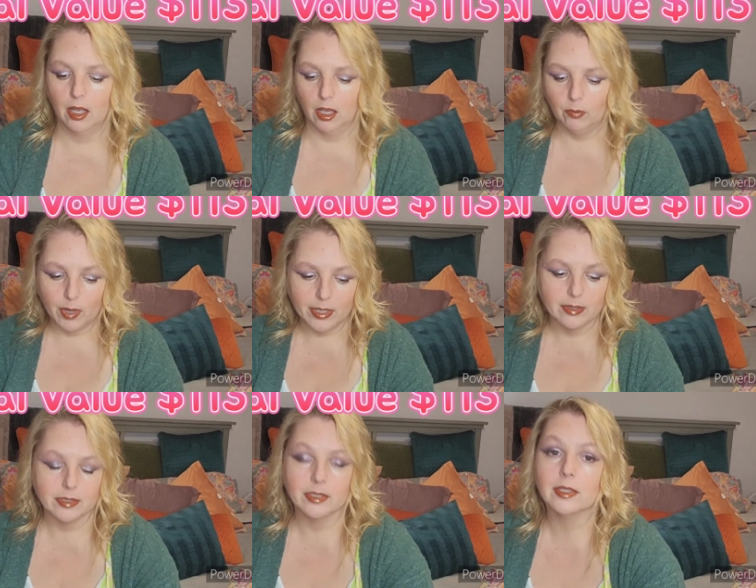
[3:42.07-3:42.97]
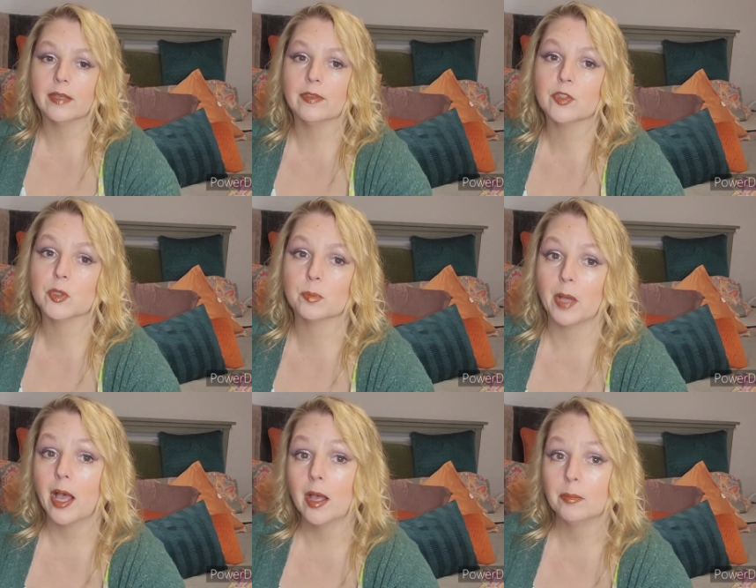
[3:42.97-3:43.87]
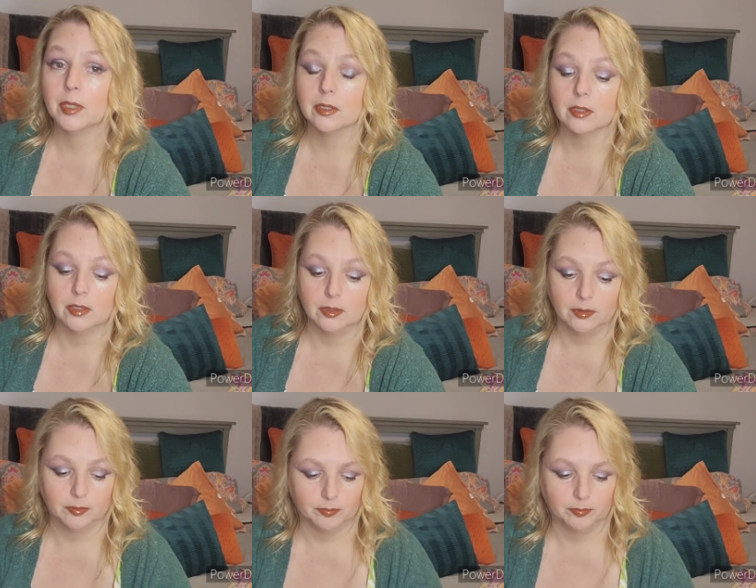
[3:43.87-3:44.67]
All right, this is like the spa bundle.